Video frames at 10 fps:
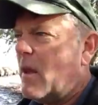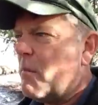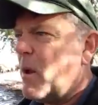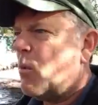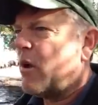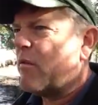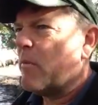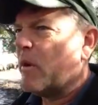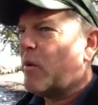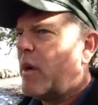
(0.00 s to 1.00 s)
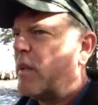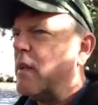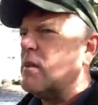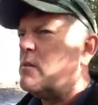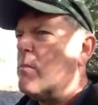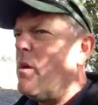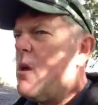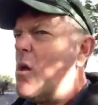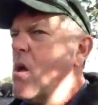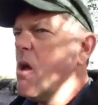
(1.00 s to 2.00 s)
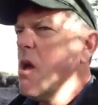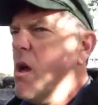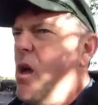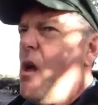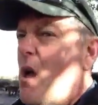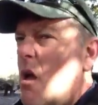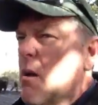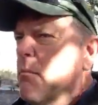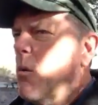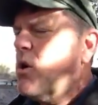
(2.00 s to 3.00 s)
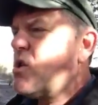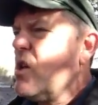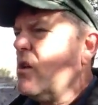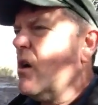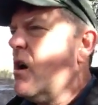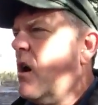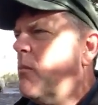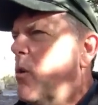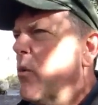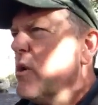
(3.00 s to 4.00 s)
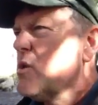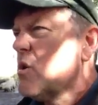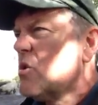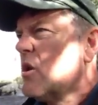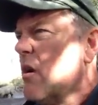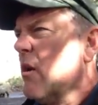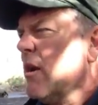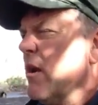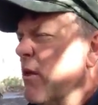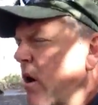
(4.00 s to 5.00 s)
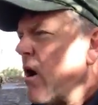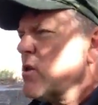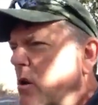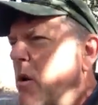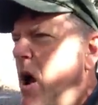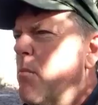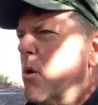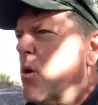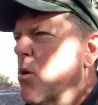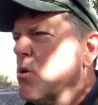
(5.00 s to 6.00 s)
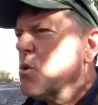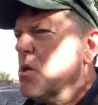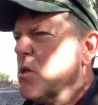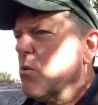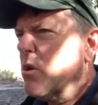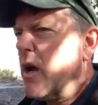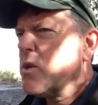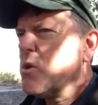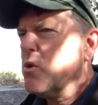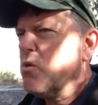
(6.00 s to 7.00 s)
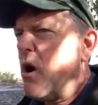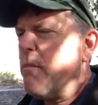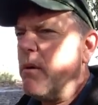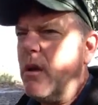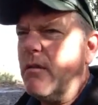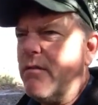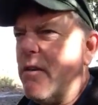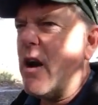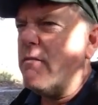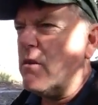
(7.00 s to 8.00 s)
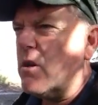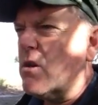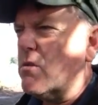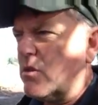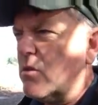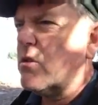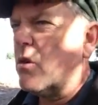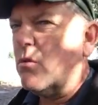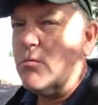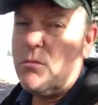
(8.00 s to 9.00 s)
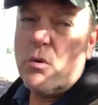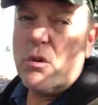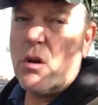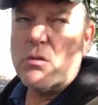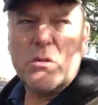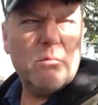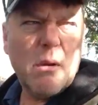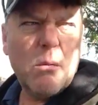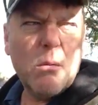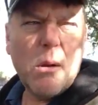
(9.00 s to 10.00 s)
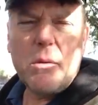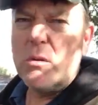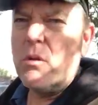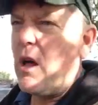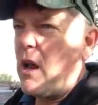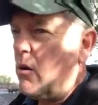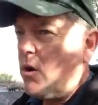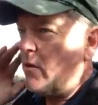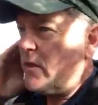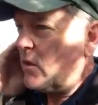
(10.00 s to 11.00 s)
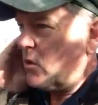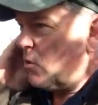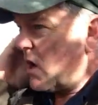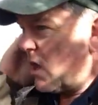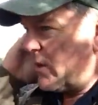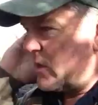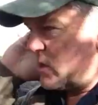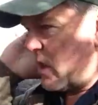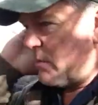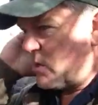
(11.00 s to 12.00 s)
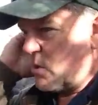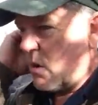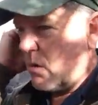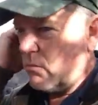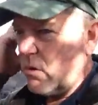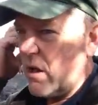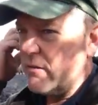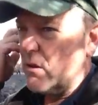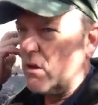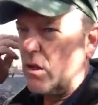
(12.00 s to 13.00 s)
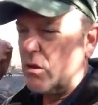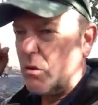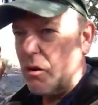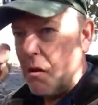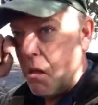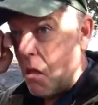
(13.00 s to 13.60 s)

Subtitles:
It might work for my grandkids, but we'll see. We're researching that right now. There are some hybrid oak trees that will actually drop in 5 years, so who knows? Maybe we'll have to do that. I don't know if they do well on this type of soil. We'll have to look into it.